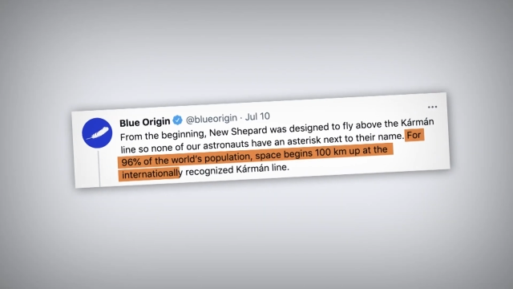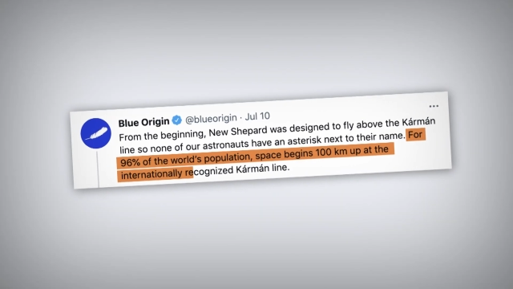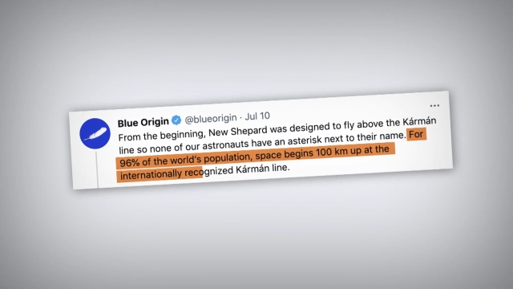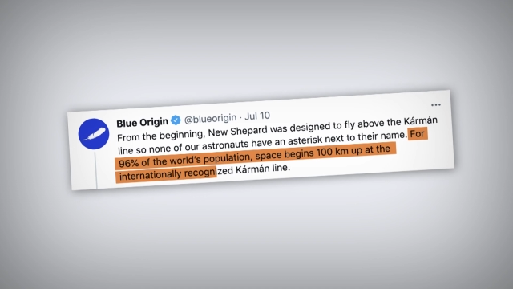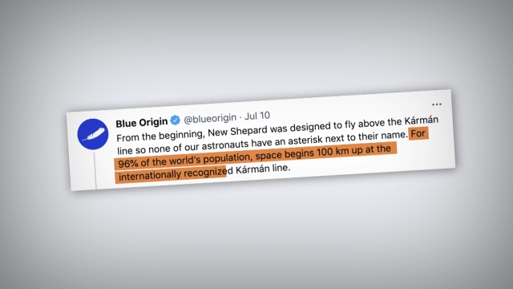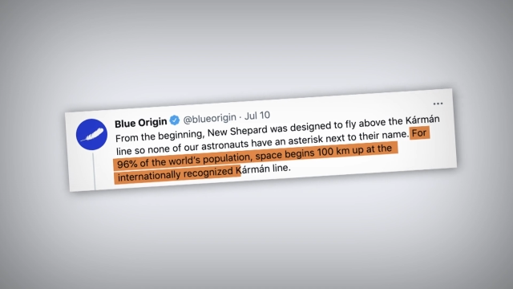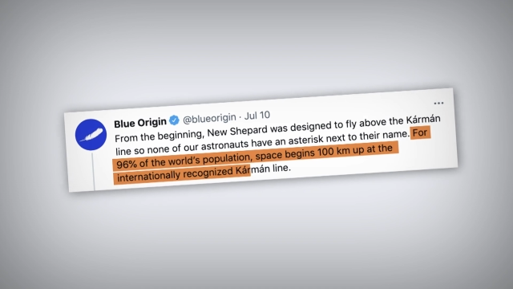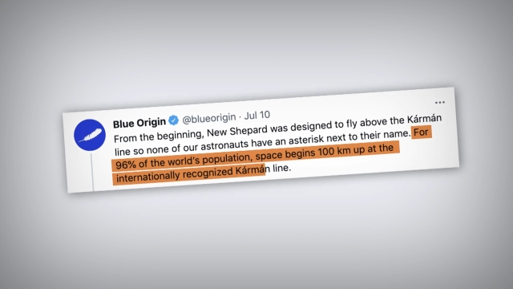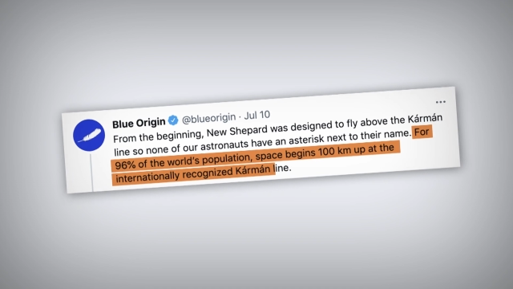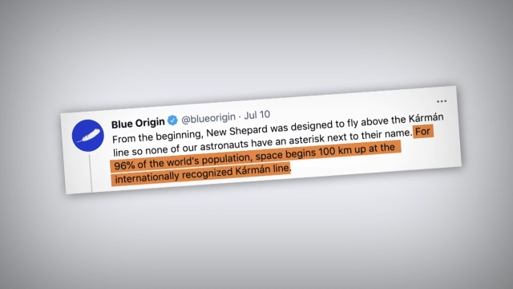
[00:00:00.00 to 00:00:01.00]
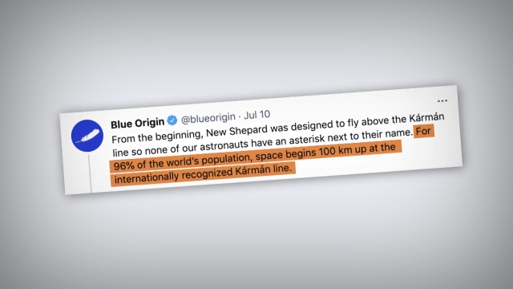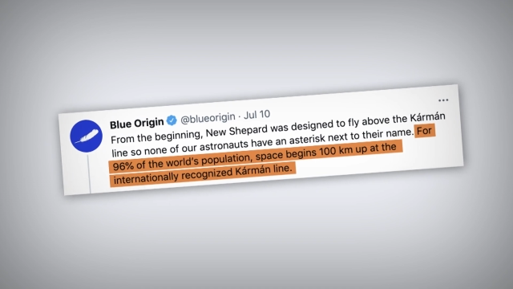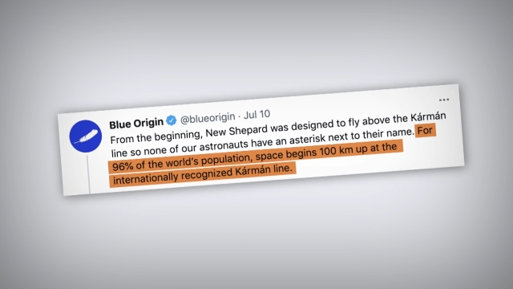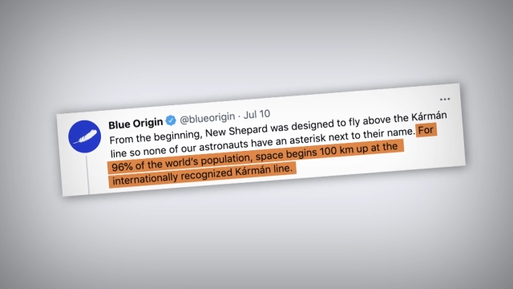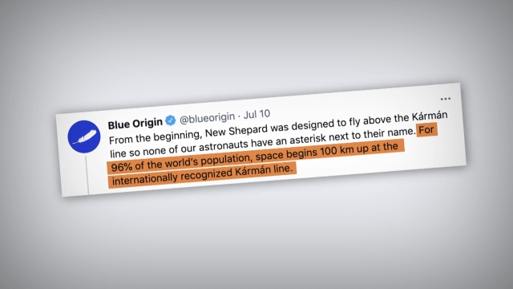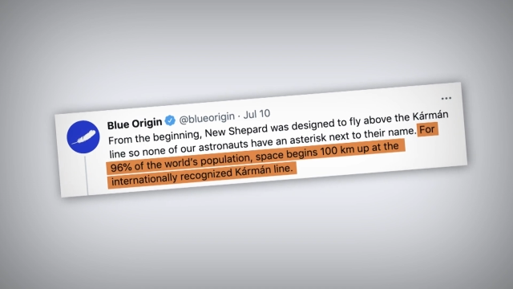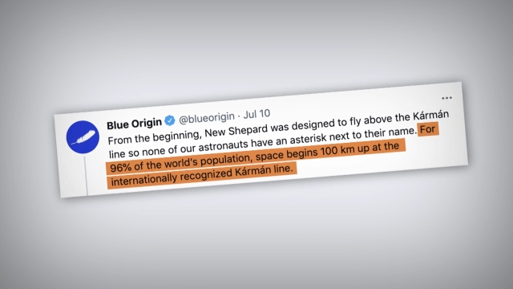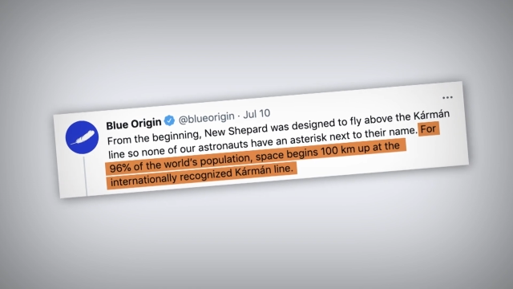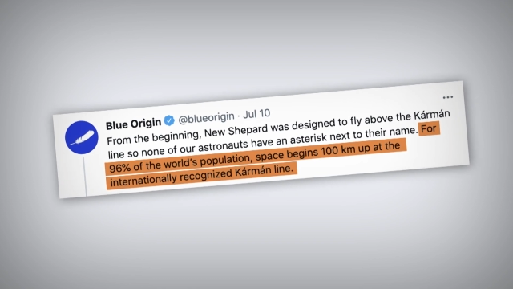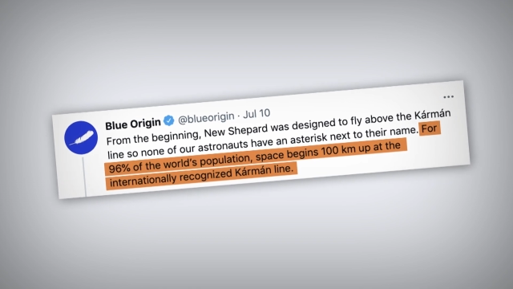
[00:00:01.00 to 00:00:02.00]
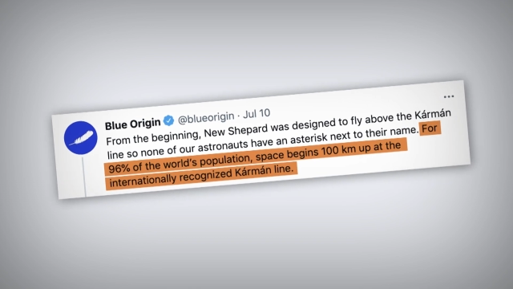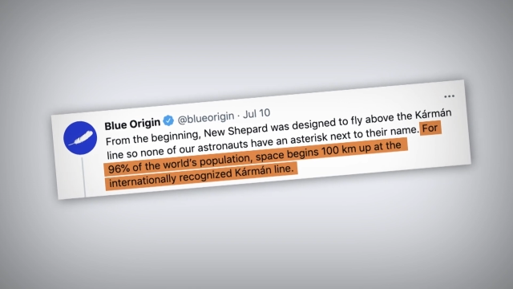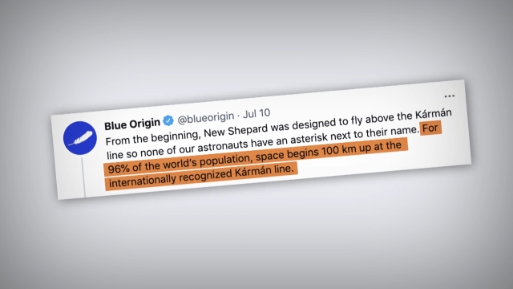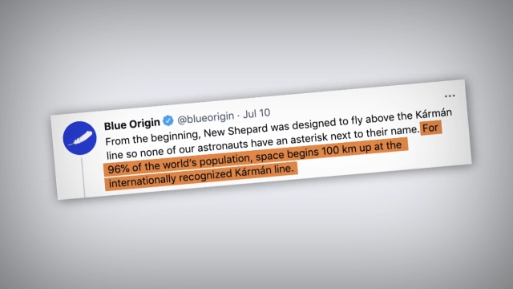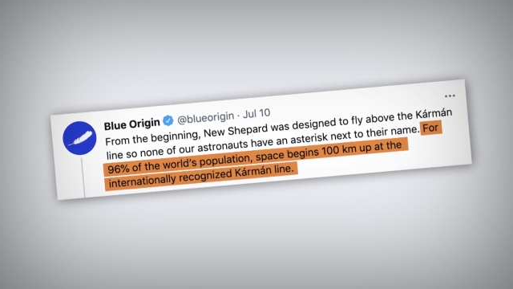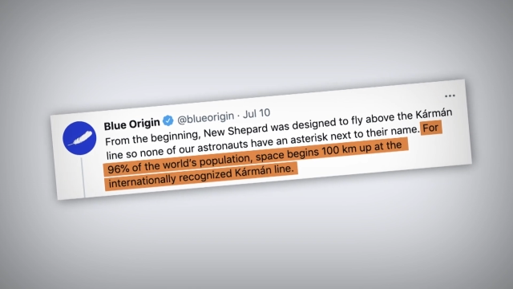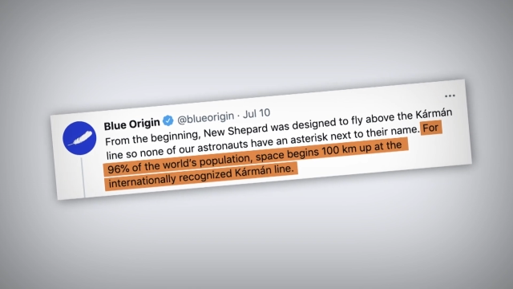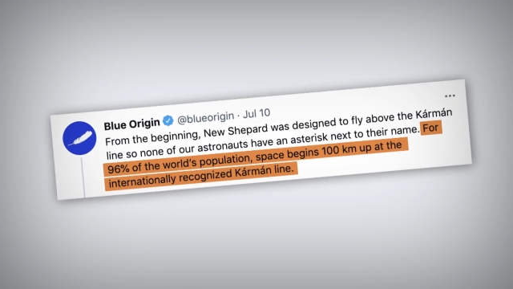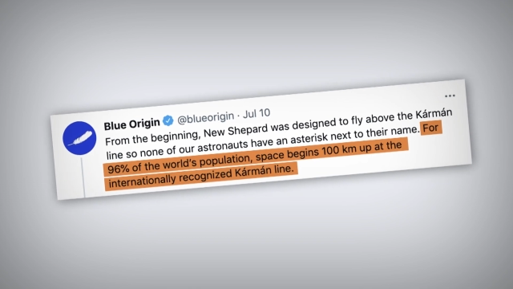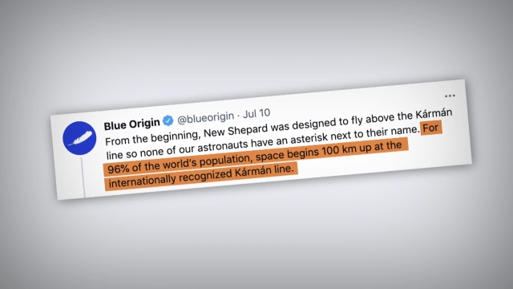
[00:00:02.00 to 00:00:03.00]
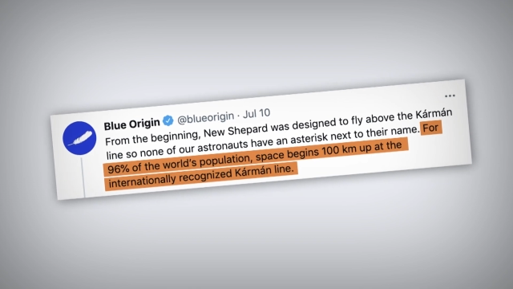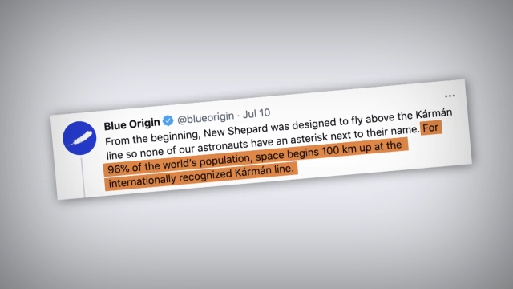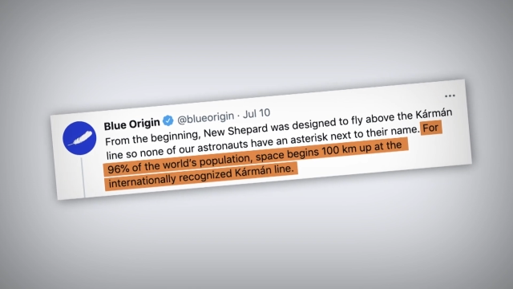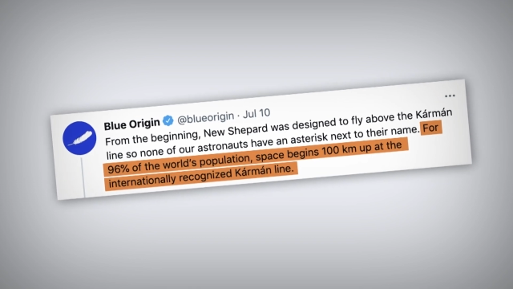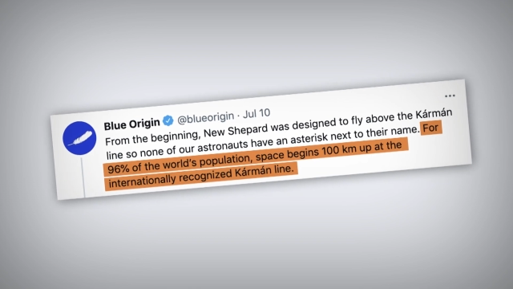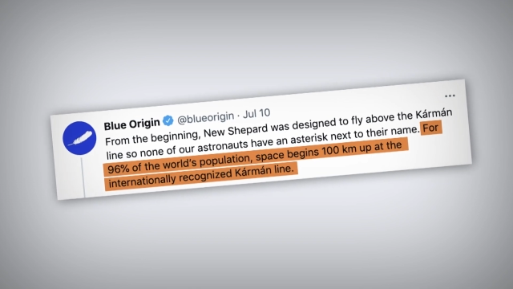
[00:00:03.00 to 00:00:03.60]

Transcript: (no speaker visible)